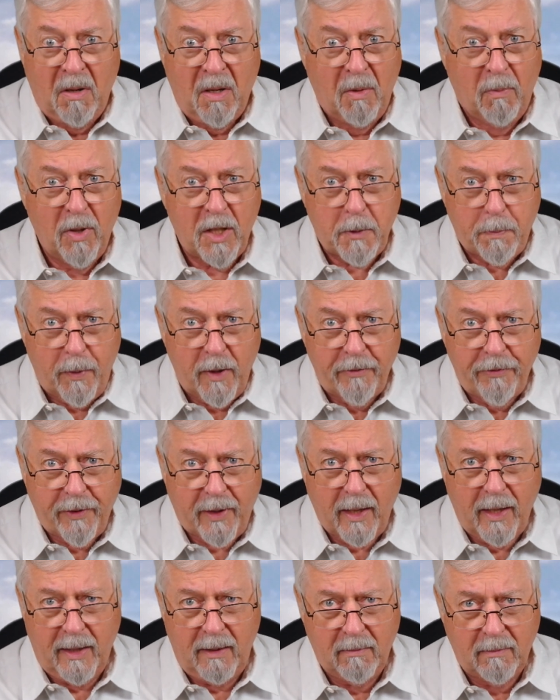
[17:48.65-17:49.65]
works
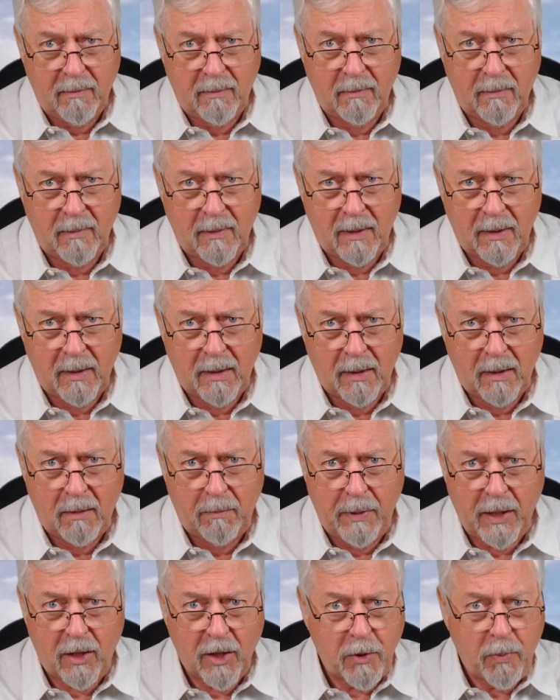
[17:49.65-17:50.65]
perfectly
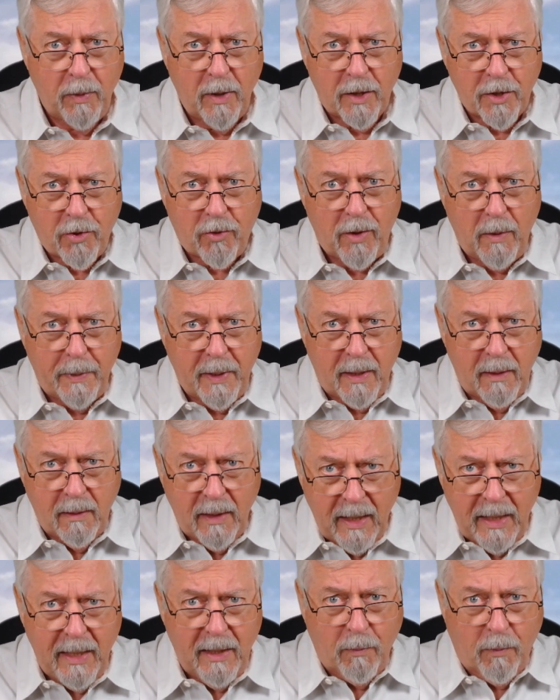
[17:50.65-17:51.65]
because we're not stripping
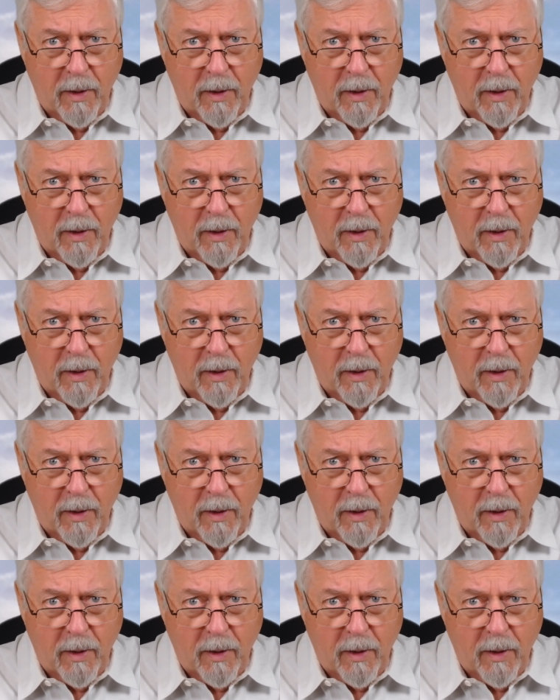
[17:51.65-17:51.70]
in.